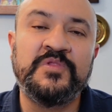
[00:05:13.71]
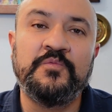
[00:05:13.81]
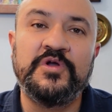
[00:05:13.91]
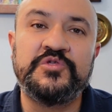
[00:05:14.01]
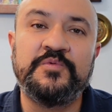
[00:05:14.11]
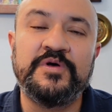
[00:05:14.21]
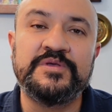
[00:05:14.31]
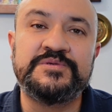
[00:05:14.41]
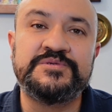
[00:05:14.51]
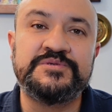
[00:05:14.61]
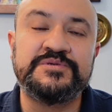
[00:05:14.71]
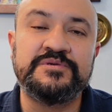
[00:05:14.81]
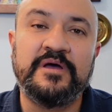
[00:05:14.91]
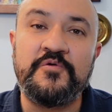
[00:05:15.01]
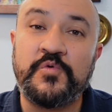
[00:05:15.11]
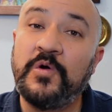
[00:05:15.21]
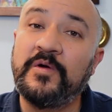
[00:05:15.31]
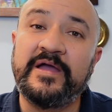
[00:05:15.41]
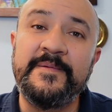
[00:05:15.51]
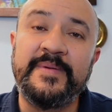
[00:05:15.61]
which was a
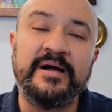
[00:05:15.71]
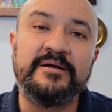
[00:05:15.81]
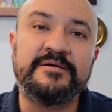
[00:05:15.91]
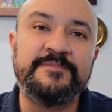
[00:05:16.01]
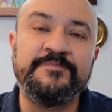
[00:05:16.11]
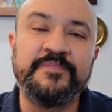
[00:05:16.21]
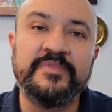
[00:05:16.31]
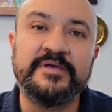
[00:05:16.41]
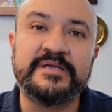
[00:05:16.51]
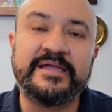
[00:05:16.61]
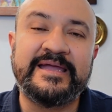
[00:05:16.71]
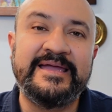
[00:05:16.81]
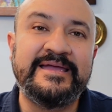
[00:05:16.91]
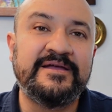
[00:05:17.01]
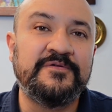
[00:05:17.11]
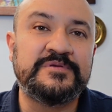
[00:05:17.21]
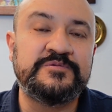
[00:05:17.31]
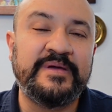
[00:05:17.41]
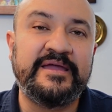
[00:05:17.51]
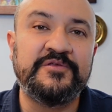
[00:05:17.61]
rogue empire, the king of
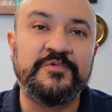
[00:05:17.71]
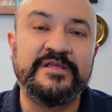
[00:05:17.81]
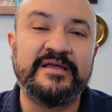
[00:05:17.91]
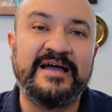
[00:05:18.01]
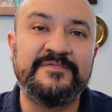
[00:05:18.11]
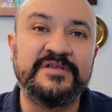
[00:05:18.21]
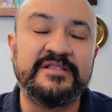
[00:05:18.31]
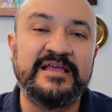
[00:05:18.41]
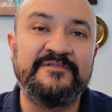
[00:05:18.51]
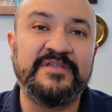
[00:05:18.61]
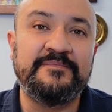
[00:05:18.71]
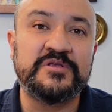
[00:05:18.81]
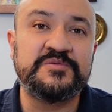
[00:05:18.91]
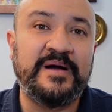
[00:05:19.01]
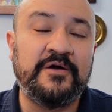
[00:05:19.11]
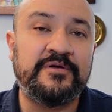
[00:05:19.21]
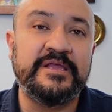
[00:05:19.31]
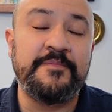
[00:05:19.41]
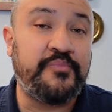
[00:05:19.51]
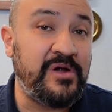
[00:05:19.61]
Spain really didn't have that much power.
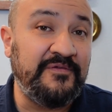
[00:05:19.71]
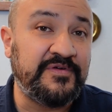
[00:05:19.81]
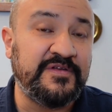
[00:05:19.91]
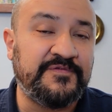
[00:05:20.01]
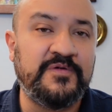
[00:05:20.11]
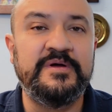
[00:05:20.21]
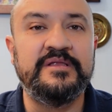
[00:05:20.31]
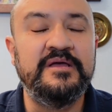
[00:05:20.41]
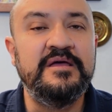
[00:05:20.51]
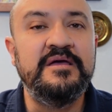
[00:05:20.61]
He profited from it,